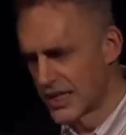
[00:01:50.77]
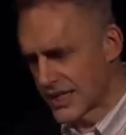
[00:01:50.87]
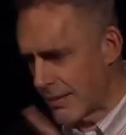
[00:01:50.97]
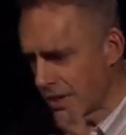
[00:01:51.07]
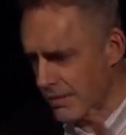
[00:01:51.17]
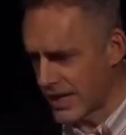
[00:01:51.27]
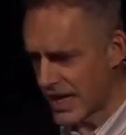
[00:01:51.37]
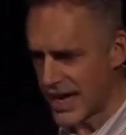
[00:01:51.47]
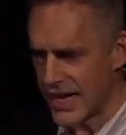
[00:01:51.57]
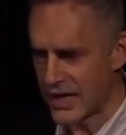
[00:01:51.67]
Some of them
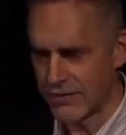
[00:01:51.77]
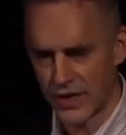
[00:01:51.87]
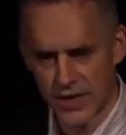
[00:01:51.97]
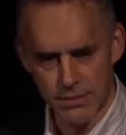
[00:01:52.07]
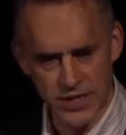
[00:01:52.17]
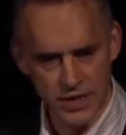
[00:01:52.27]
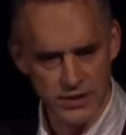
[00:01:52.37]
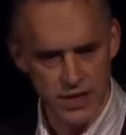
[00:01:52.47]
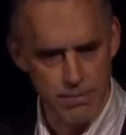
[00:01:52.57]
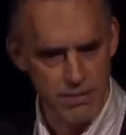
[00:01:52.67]
can identify
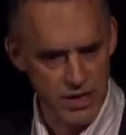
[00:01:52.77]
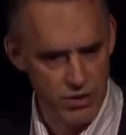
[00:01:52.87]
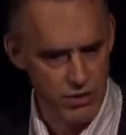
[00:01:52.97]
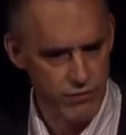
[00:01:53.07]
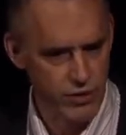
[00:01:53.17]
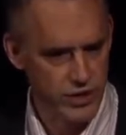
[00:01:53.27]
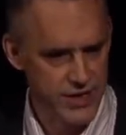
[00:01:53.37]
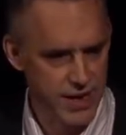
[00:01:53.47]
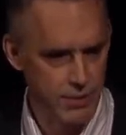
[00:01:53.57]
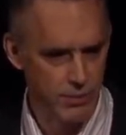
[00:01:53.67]
themselves in a mirror, for
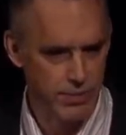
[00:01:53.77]
example,